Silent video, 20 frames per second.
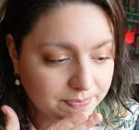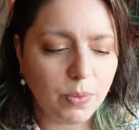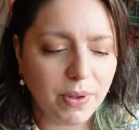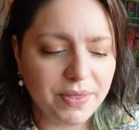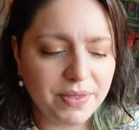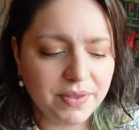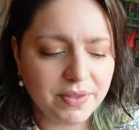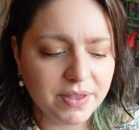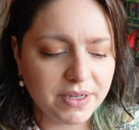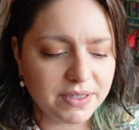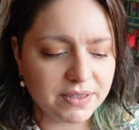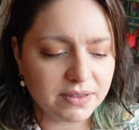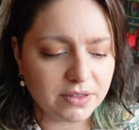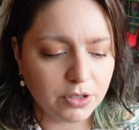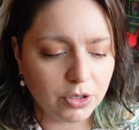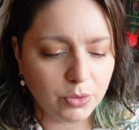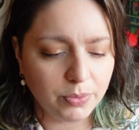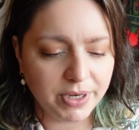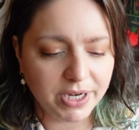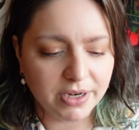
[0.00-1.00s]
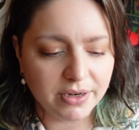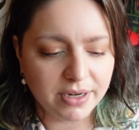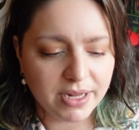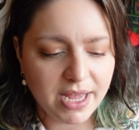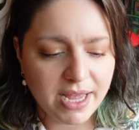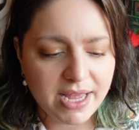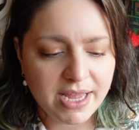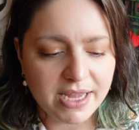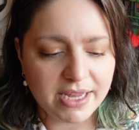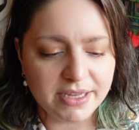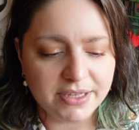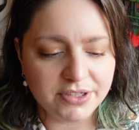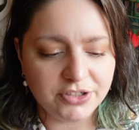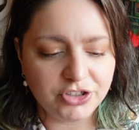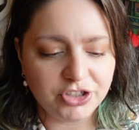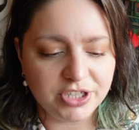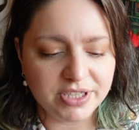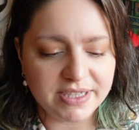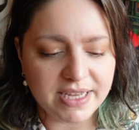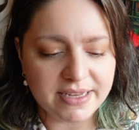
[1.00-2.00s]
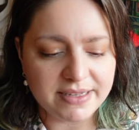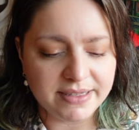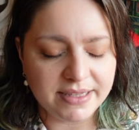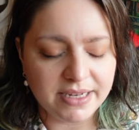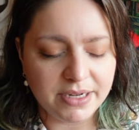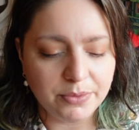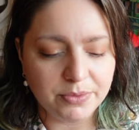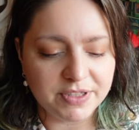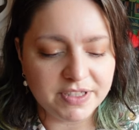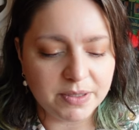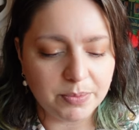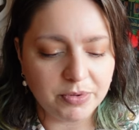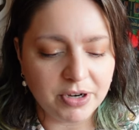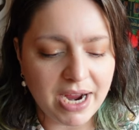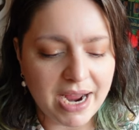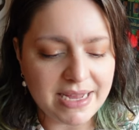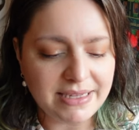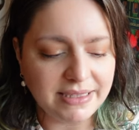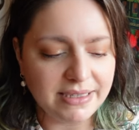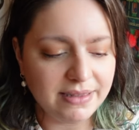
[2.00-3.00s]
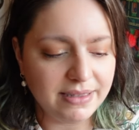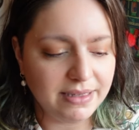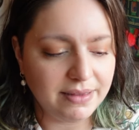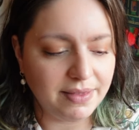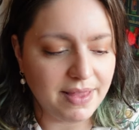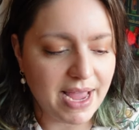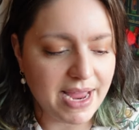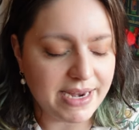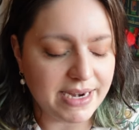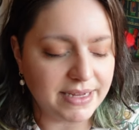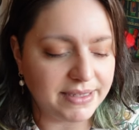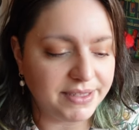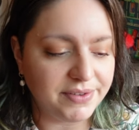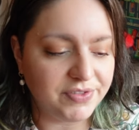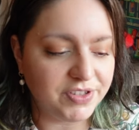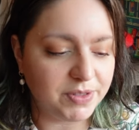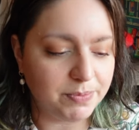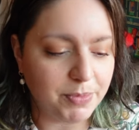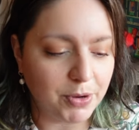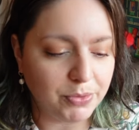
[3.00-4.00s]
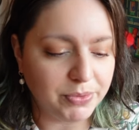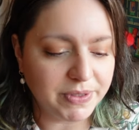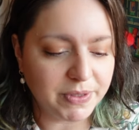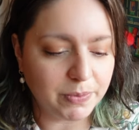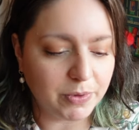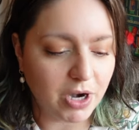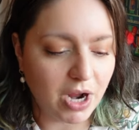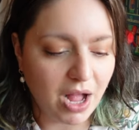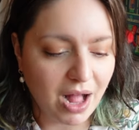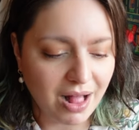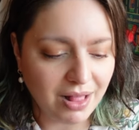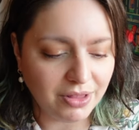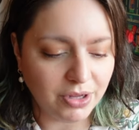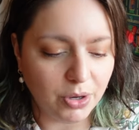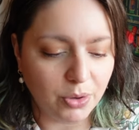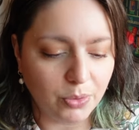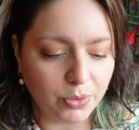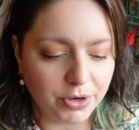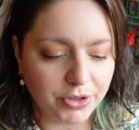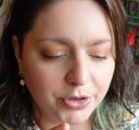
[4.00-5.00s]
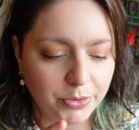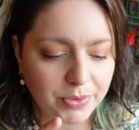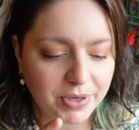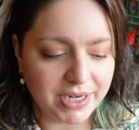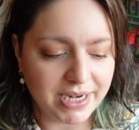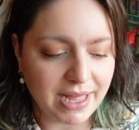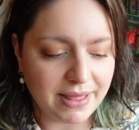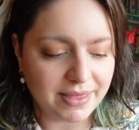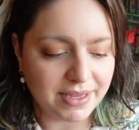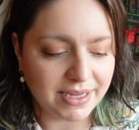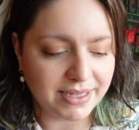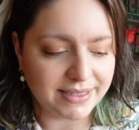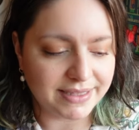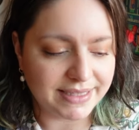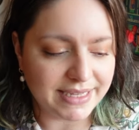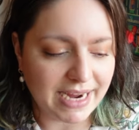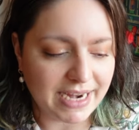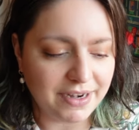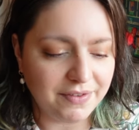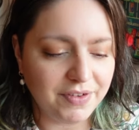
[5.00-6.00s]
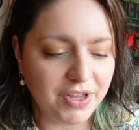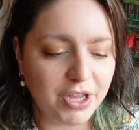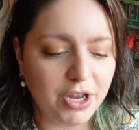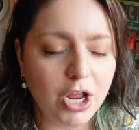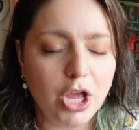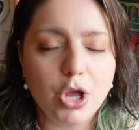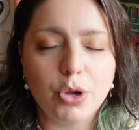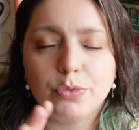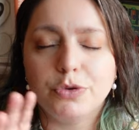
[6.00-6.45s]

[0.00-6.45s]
One thing that is a little weird is she says that it was surprisingly light as if its bones were hollow or there were nothing inside of it,